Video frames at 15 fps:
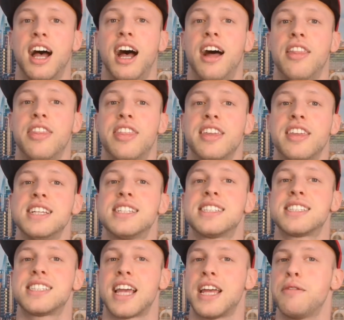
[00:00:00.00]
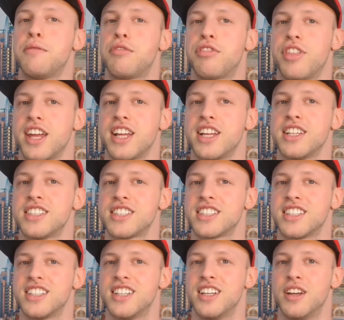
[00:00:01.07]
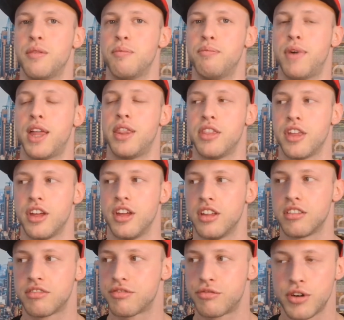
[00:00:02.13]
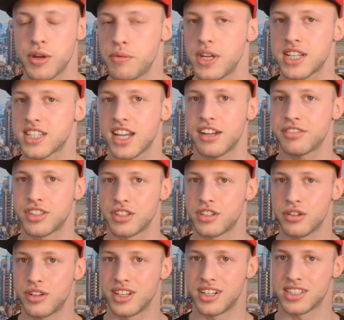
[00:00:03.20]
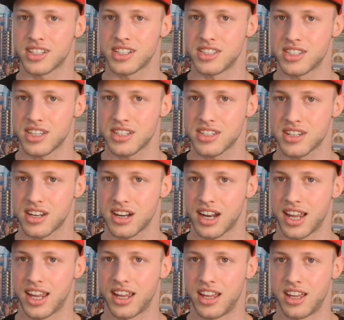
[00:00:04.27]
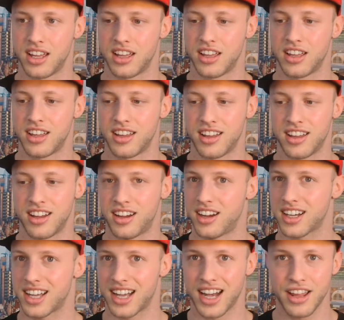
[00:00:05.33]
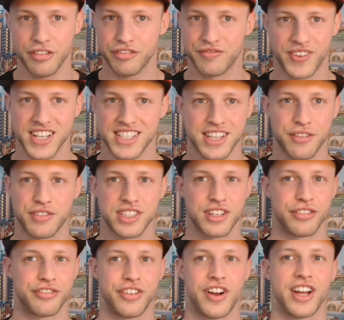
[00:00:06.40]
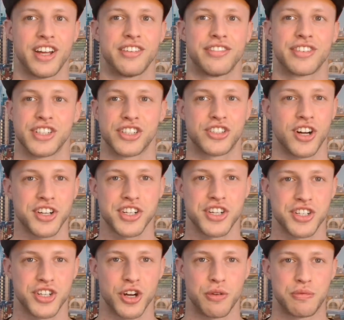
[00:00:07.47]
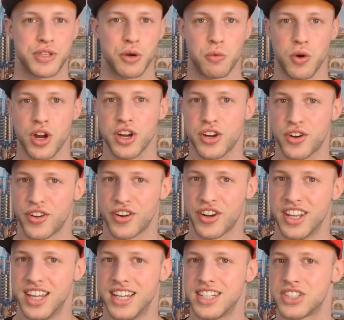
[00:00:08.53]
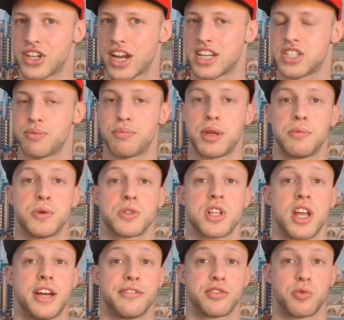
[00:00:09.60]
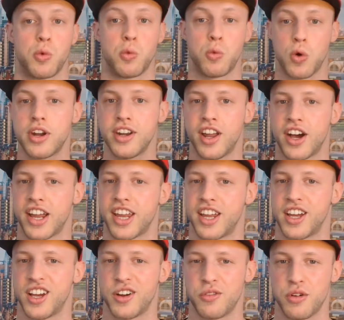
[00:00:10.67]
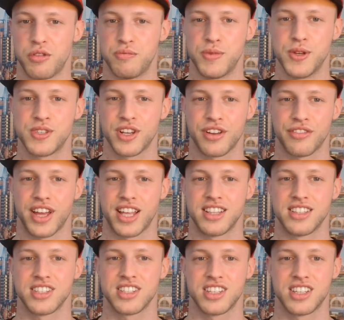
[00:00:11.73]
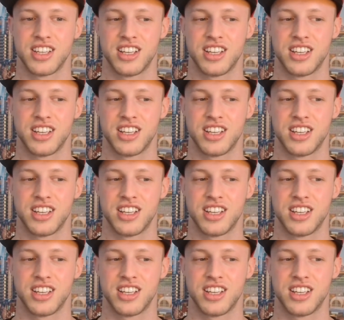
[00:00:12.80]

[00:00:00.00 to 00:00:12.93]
And these same things meant that 3 weeks after doing this consistently, I'd left my 7 to 5 construction job to work on changing people's lives for one night with music events.